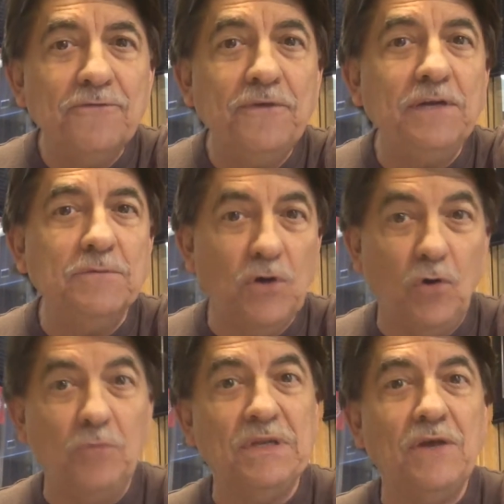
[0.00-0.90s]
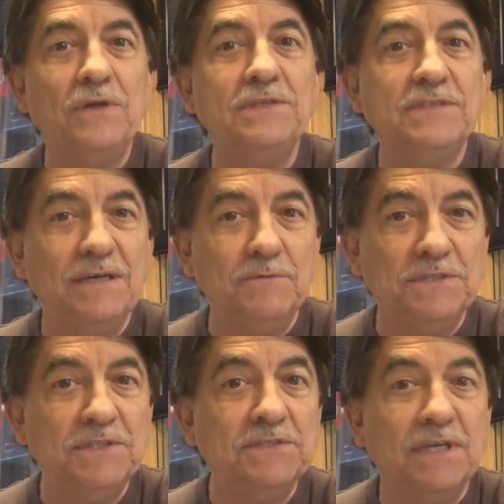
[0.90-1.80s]
Feed them cold bologna
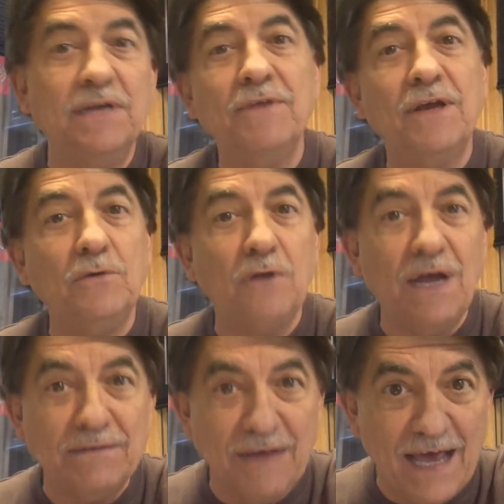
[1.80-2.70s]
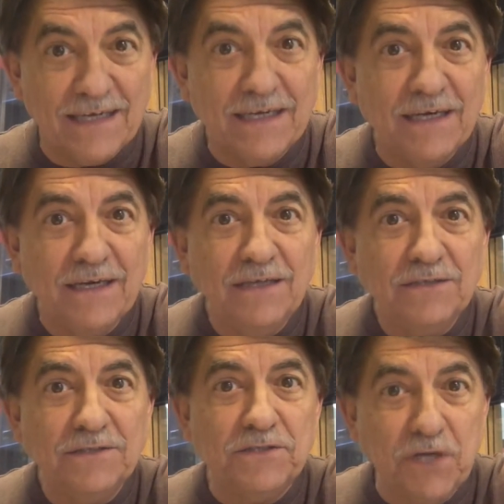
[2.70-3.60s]
sandwiches, and if they don't like that,
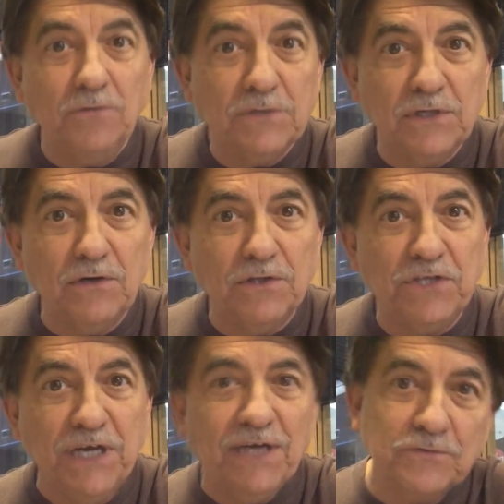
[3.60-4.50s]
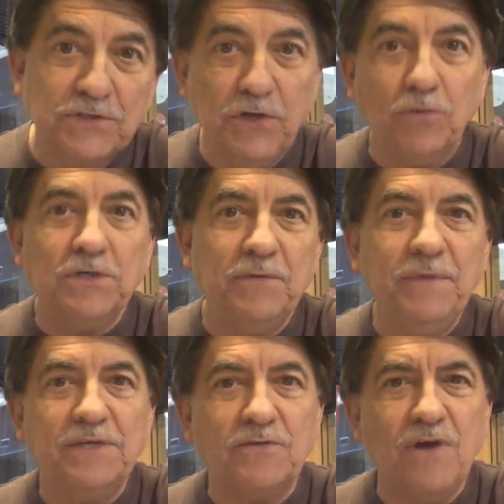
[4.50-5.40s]
don't go to jail. Don't
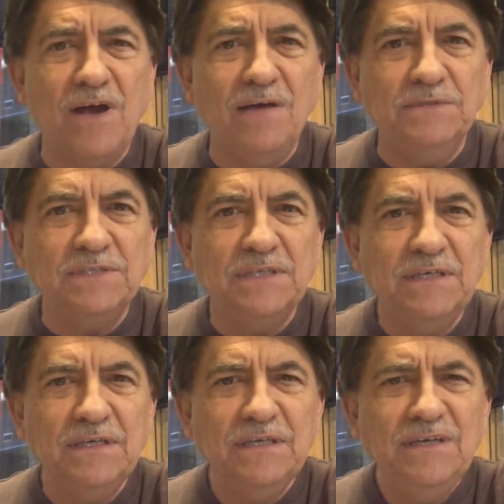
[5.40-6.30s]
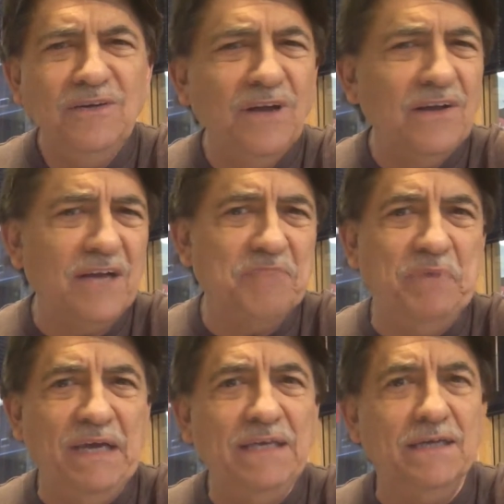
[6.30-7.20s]
commit crimes. Who doesn't
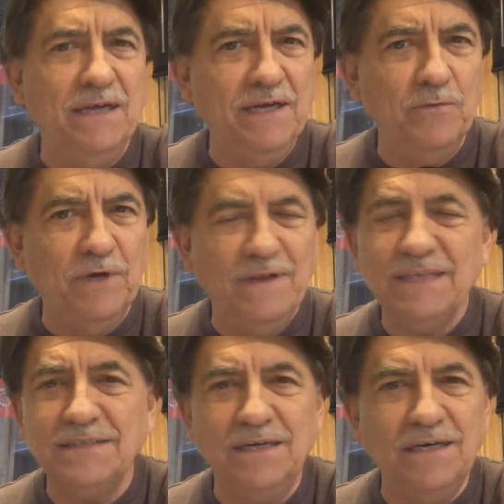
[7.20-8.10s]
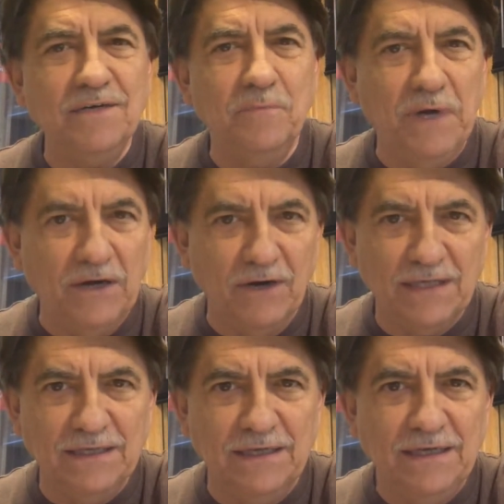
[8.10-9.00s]
like bacon anyway? That's
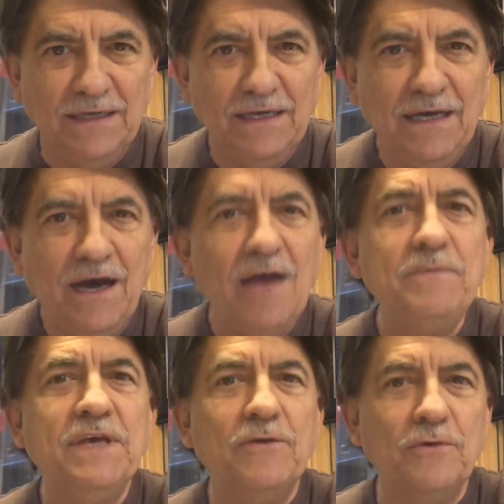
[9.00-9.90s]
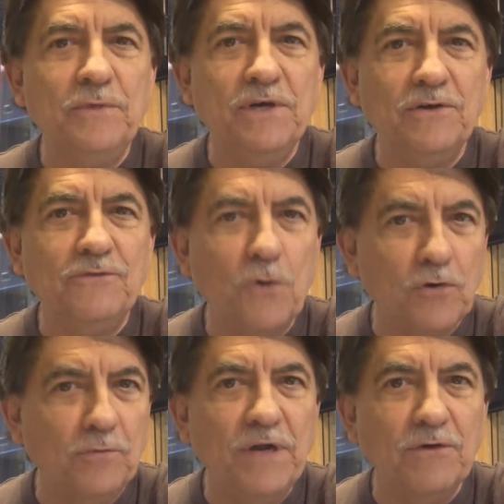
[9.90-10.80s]
un-American. I'm Ken Romero for
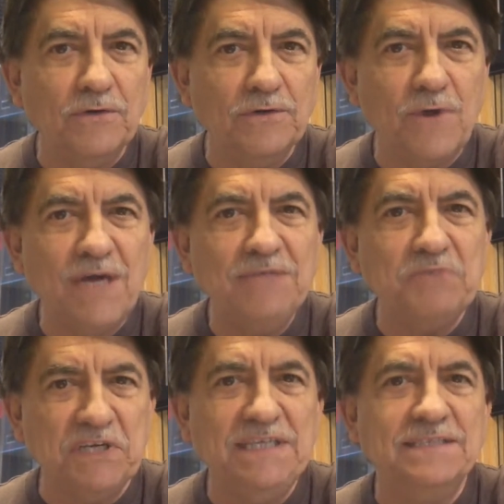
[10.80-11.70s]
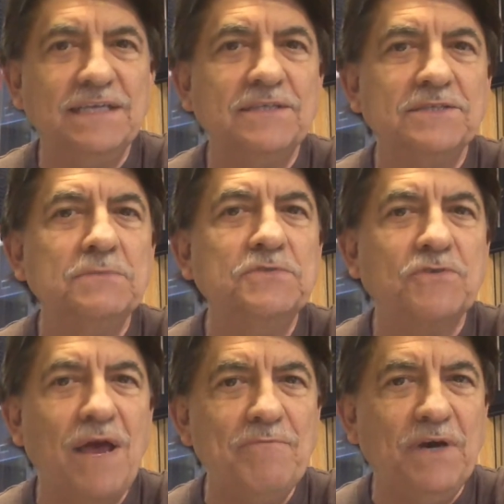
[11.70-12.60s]
Romero on the Right. Please hit the
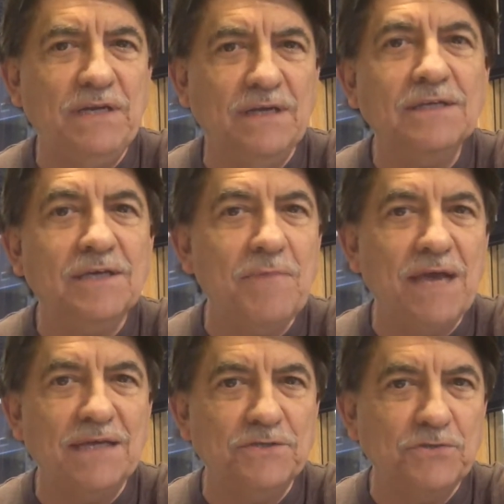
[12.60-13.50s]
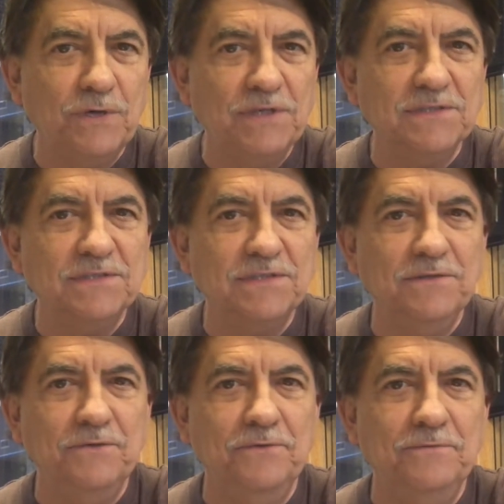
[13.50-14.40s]
subscribe button and come back and join us
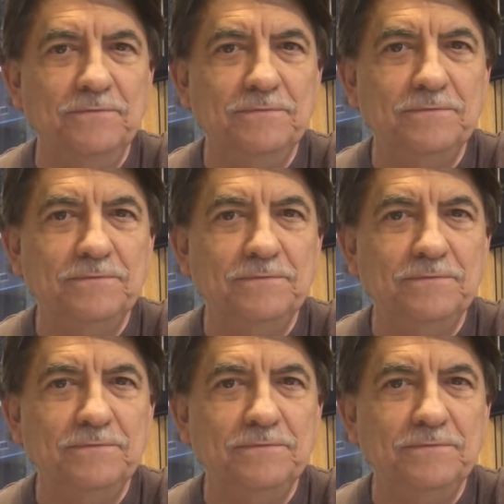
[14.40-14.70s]
soon.